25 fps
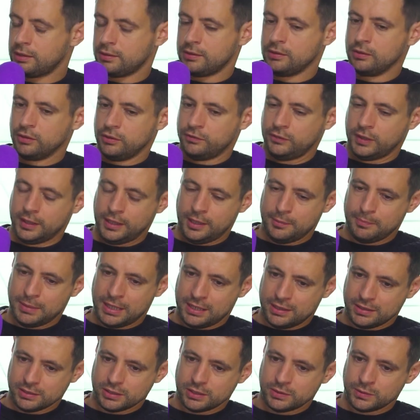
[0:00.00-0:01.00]
think you've got to find that
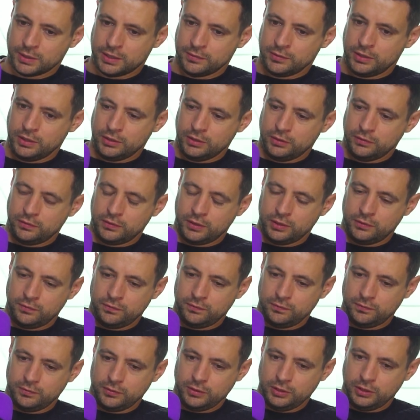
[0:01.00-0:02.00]
balance as well, haven't you,
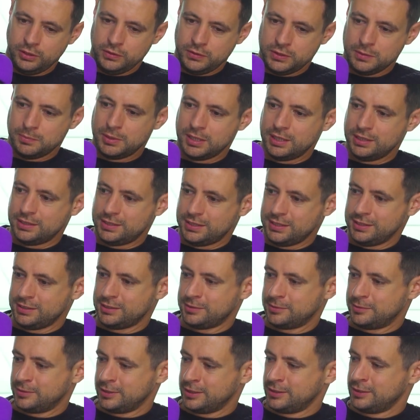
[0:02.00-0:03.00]
of usability.
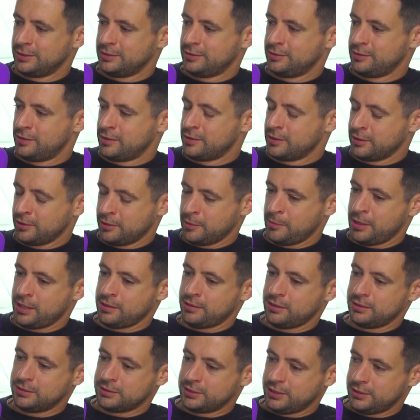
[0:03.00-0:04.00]
So when you think about
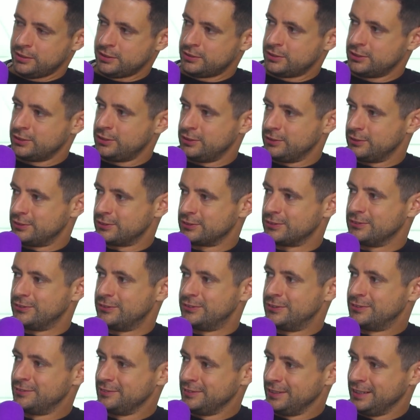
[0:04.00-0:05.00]
things like the Secure
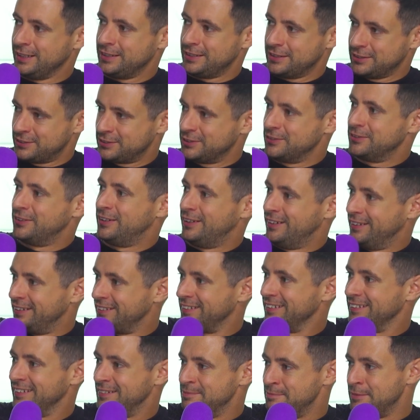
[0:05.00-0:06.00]
Score, get it too high,
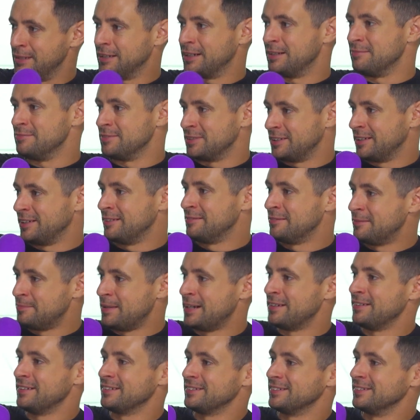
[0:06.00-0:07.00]
it then becomes a
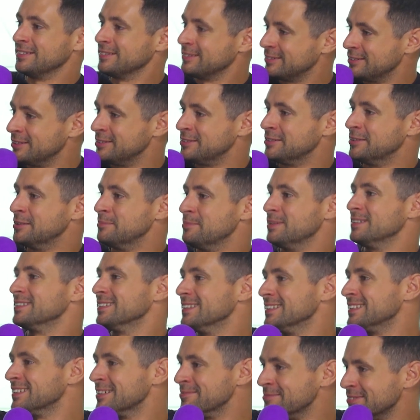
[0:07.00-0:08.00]
barrier to doing
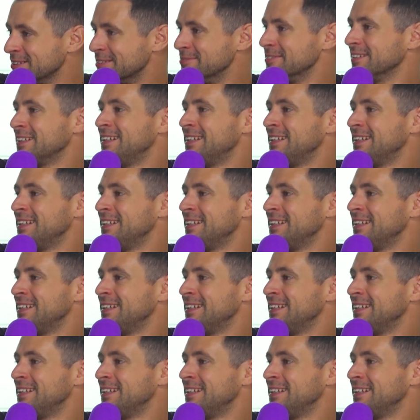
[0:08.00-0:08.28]
business sometimes.